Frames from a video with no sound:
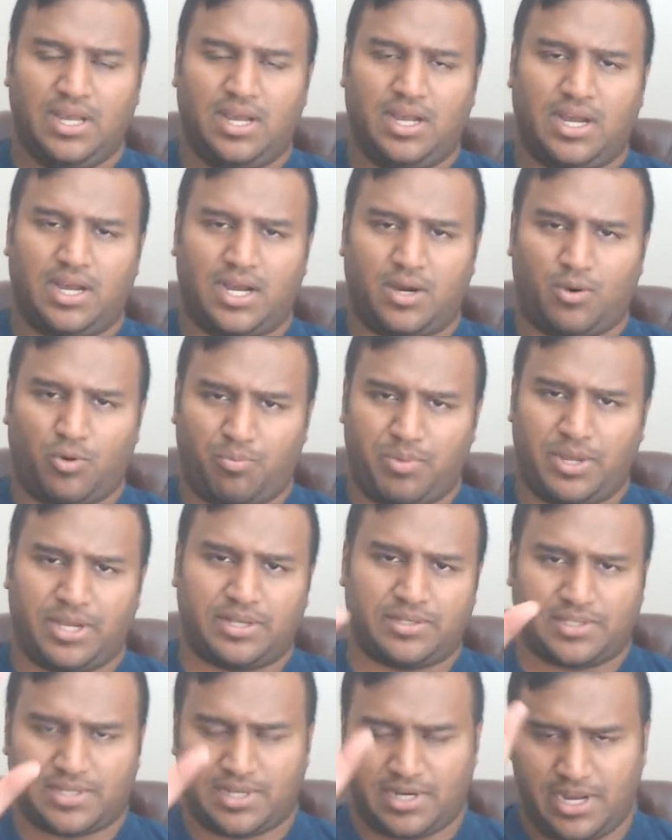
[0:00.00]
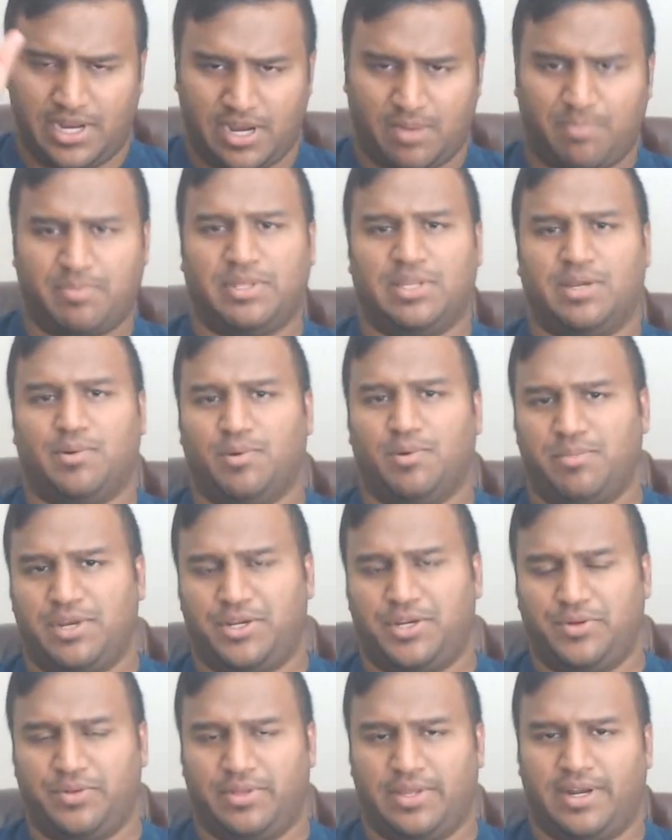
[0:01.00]
We'll pick Sunny up and then we'll meet
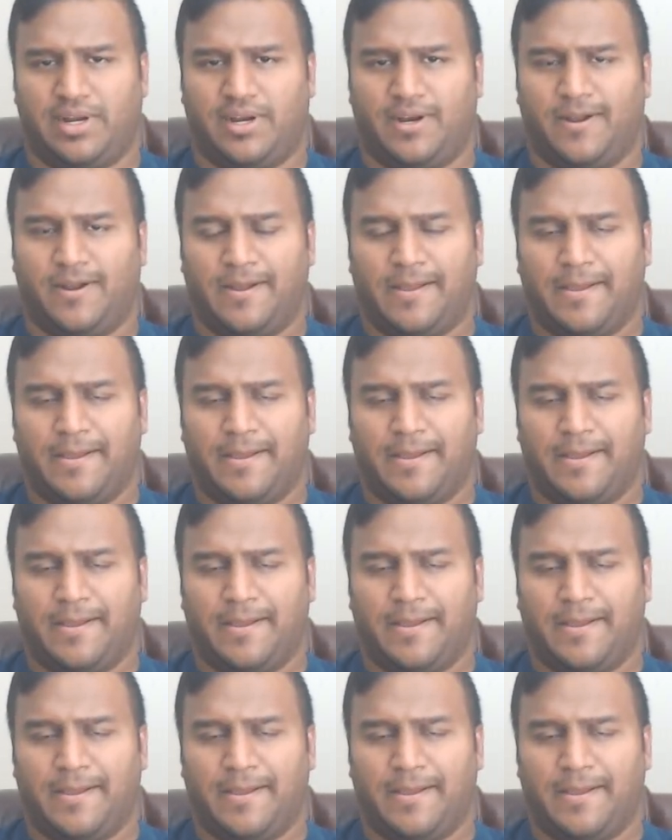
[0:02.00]
you there.